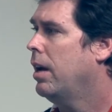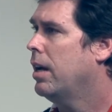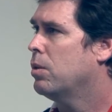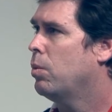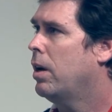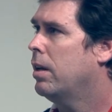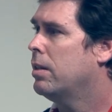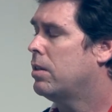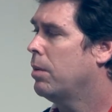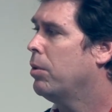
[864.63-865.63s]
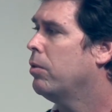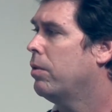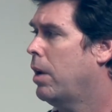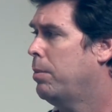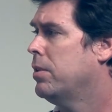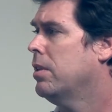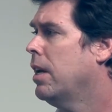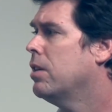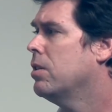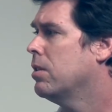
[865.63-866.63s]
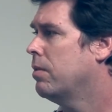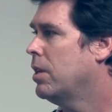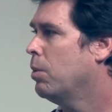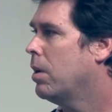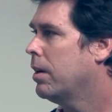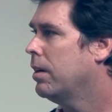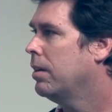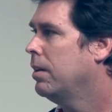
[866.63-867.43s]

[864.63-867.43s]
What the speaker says: as well as different representations of Tijuana,